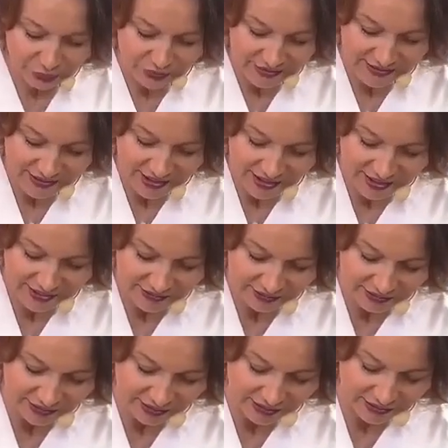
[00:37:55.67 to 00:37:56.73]
precise
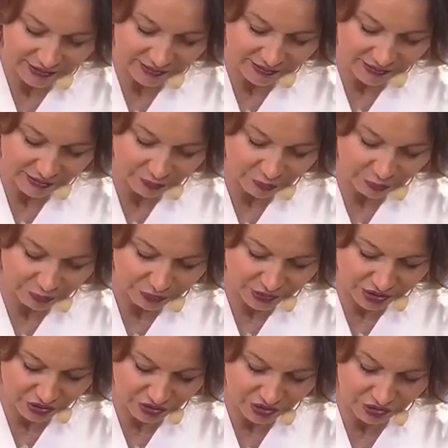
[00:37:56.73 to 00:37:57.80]
again in terms of
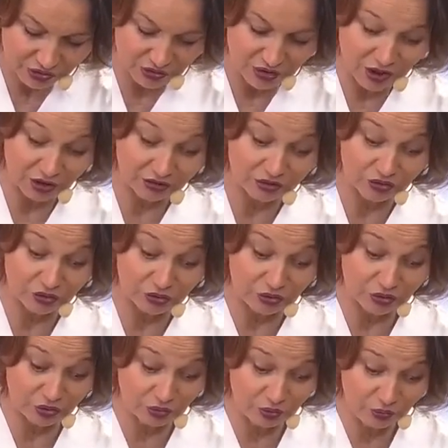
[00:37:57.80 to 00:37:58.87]
precaution not to
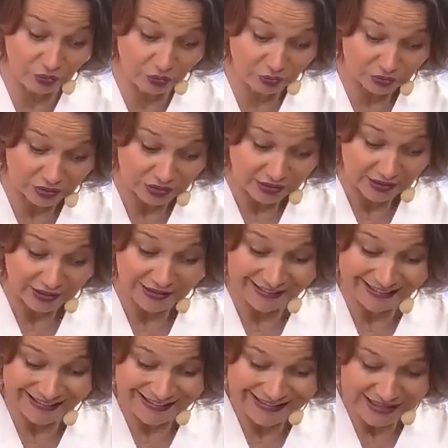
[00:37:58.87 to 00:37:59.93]
do
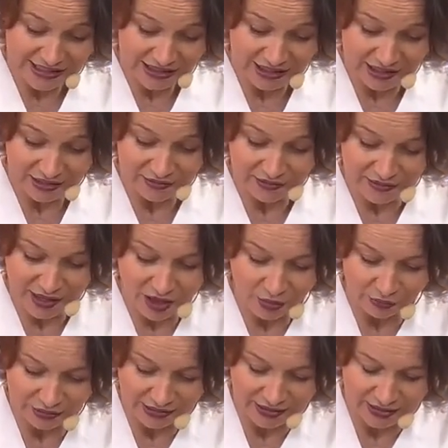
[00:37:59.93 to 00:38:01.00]
any
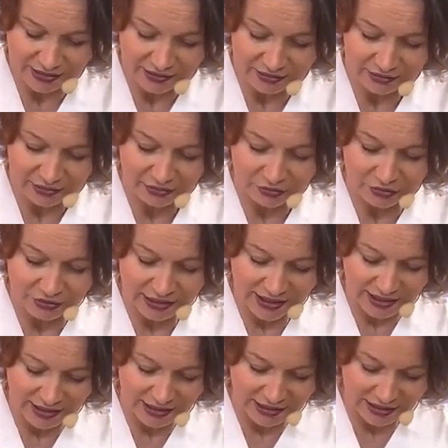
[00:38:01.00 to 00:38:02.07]
sauna or
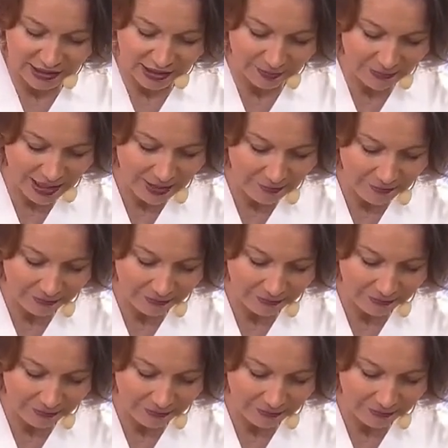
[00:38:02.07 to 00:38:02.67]
hammam.